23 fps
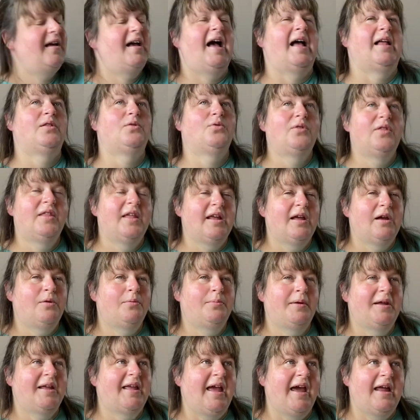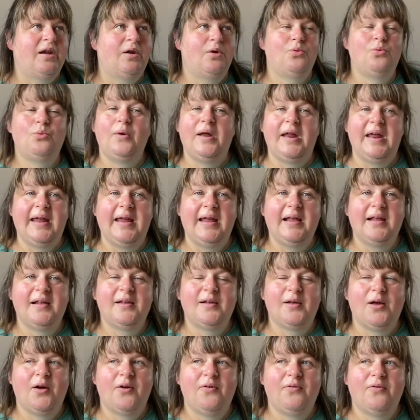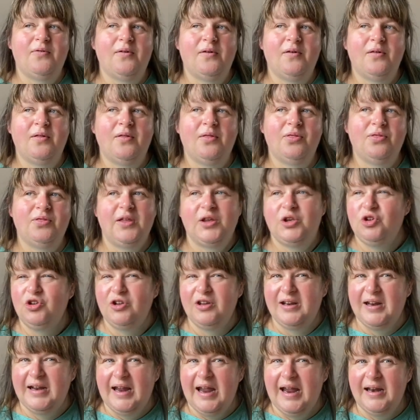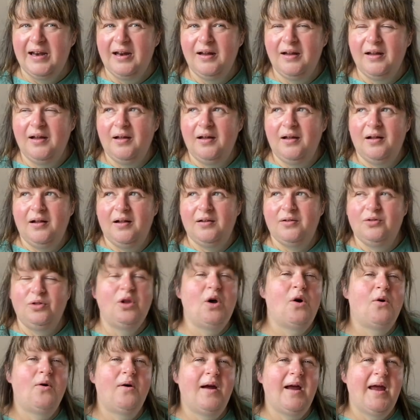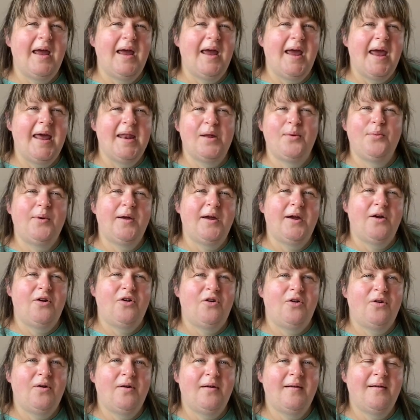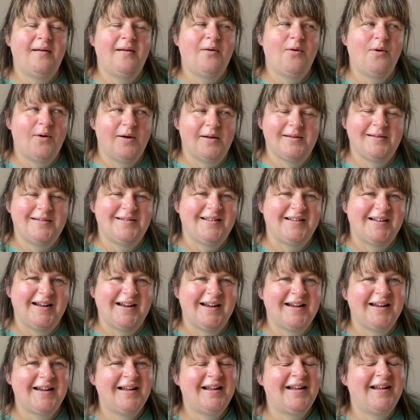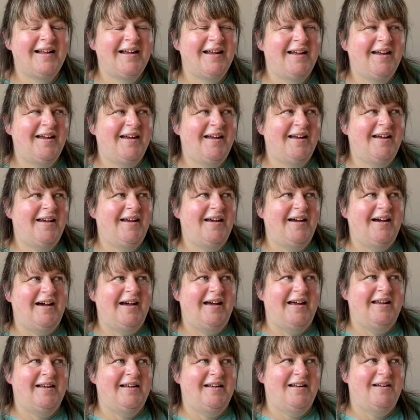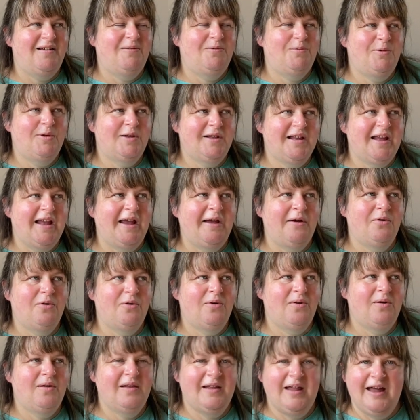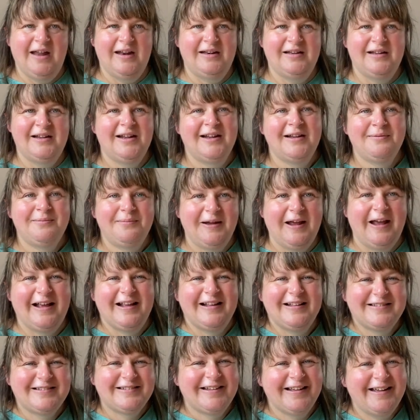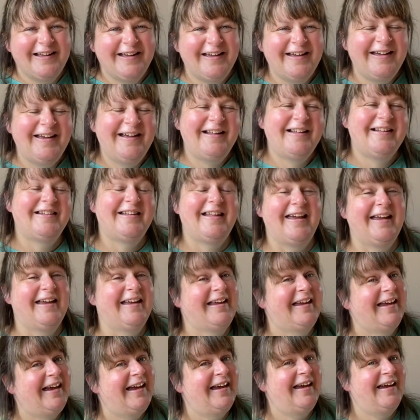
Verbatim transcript: I don't think I'll be getting away sort of this year again. Not anywhere hot and sunny and mosquito land based like